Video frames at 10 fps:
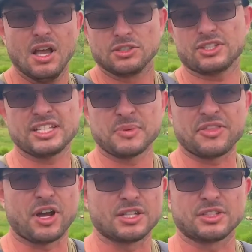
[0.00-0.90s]
So that's my
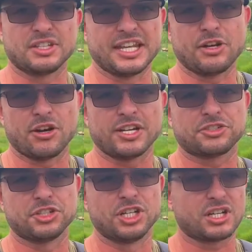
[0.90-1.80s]
thoughts on the NRS
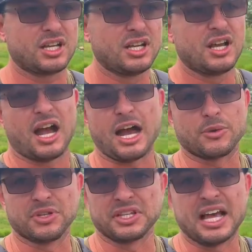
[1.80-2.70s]
Chinook. I
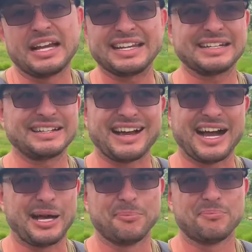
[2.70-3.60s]
really like it.
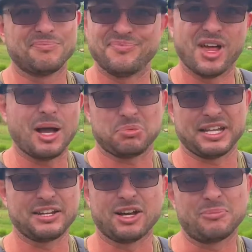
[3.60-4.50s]
I'm not
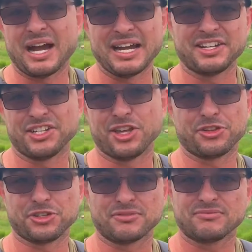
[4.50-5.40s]
planning on buying
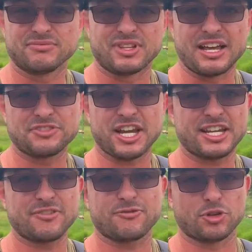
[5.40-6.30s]
another life
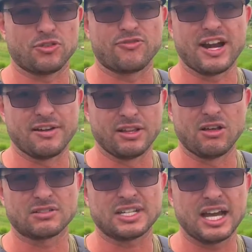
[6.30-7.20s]
jacket for a very
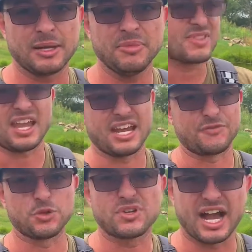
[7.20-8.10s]
long time. And if
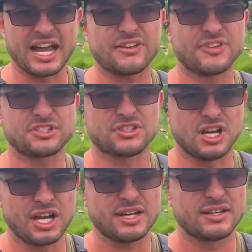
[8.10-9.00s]
you kayak fish a
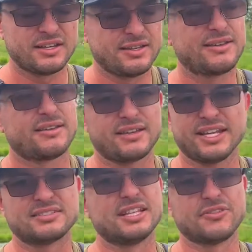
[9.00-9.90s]
lot,
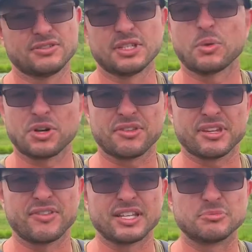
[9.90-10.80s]
it's definitely worth the
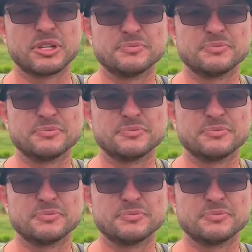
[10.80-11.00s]
investment.